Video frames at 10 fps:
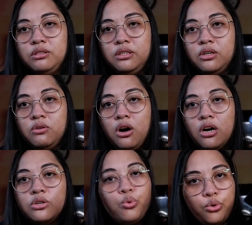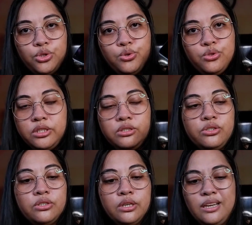you know, hardcore
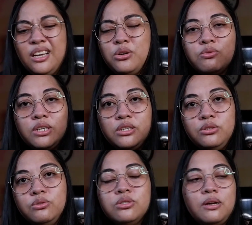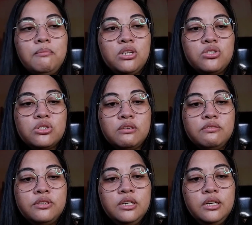usage. And I don't really use that much
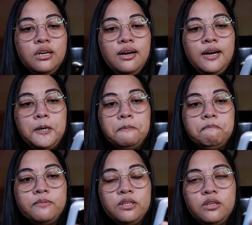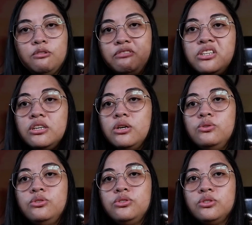of you know,
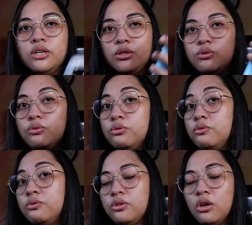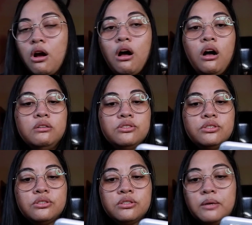videos. I do calls
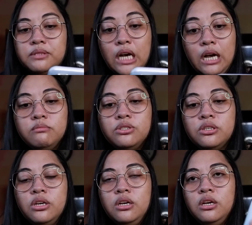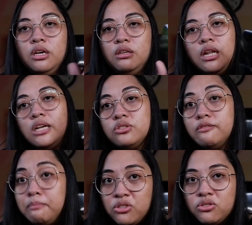sometimes and lots
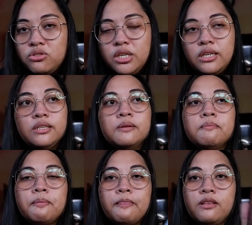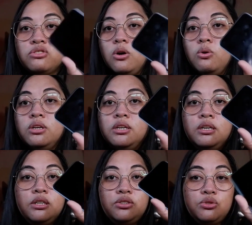of messaging. So
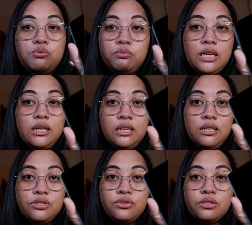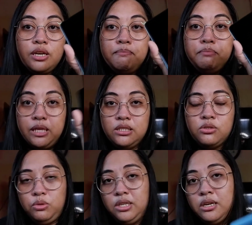this really is a
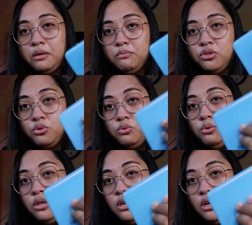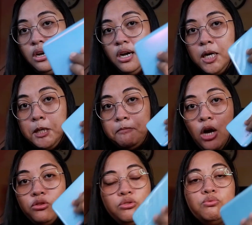beast when it comes to
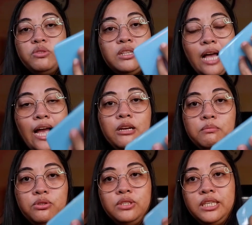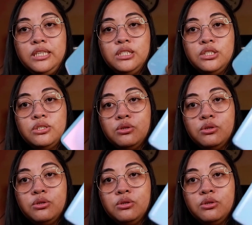how reliable it is